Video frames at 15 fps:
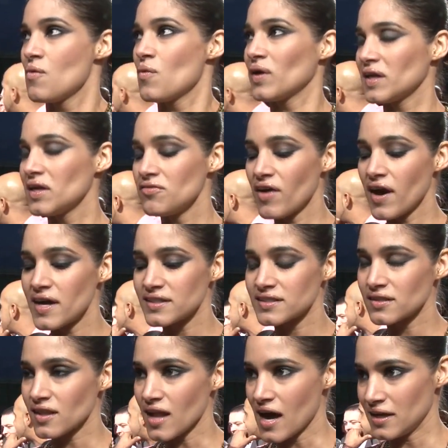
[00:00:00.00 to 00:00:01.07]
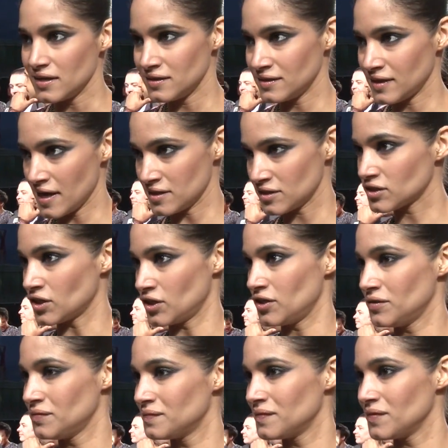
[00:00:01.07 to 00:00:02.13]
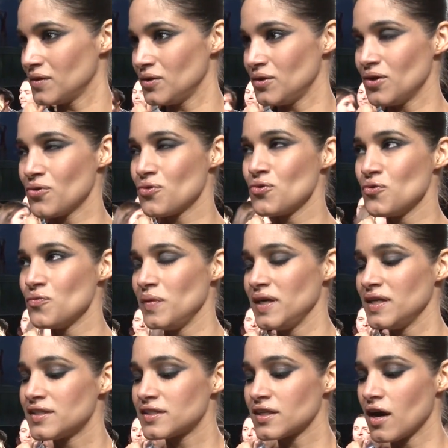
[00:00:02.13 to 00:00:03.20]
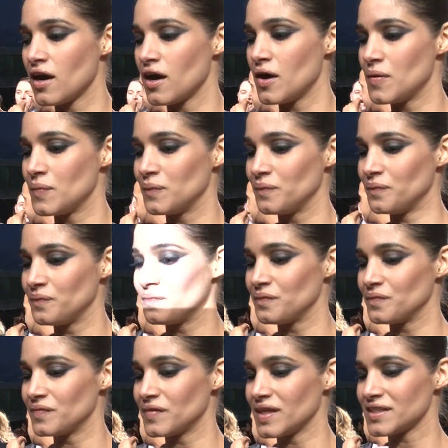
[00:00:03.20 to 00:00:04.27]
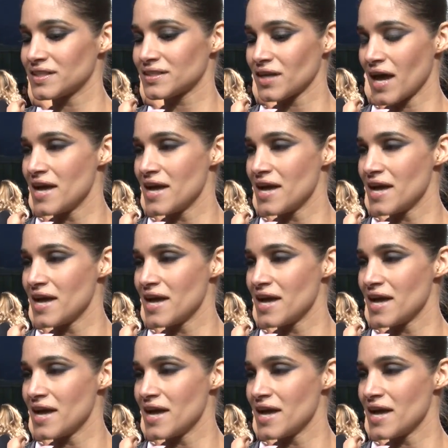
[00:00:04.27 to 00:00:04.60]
Well, Eva is a Latin dancer who meets this